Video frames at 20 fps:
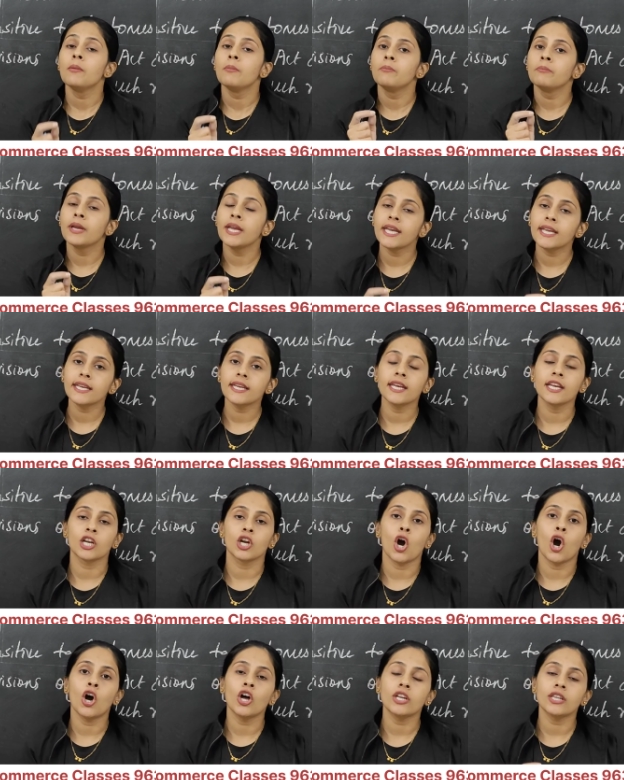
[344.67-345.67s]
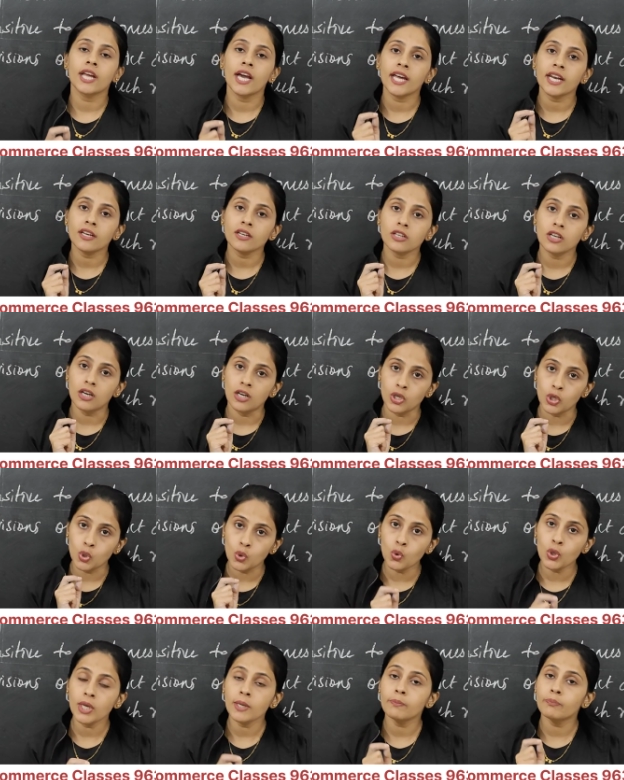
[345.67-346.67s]
making or they are
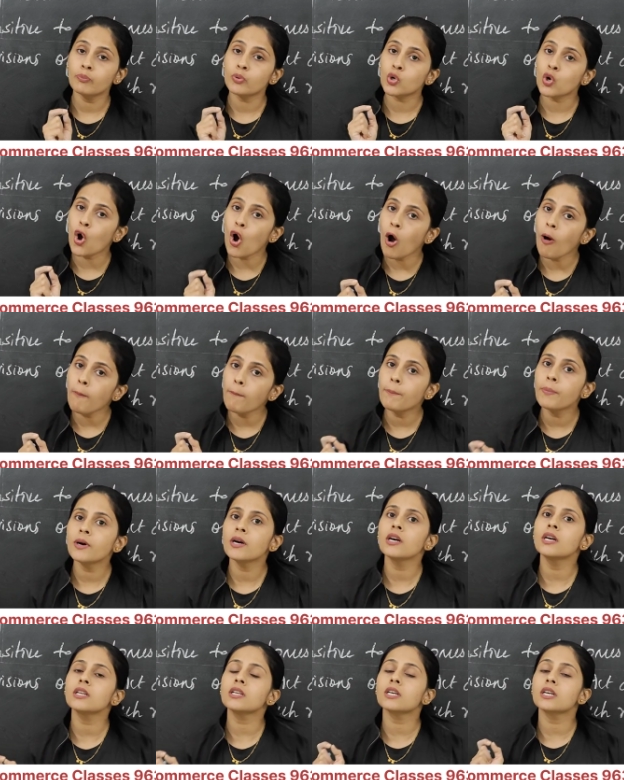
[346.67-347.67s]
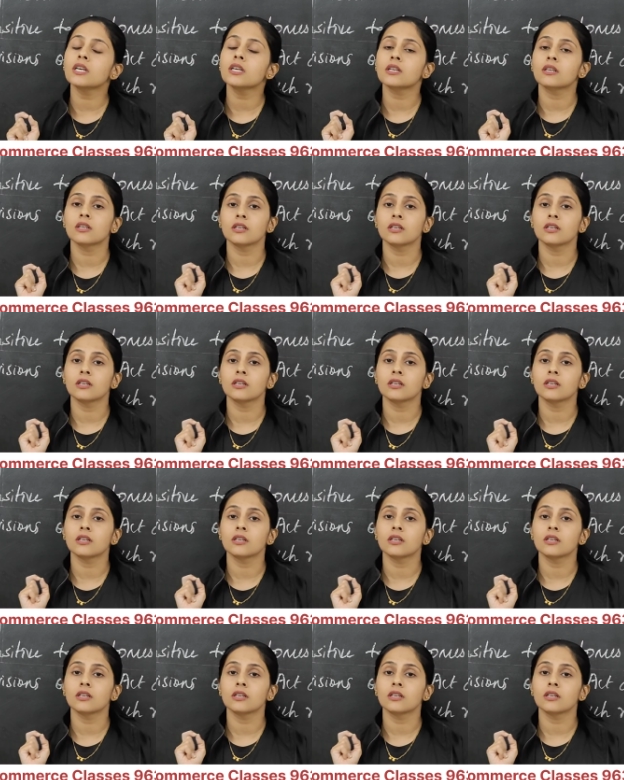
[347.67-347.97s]
doing proper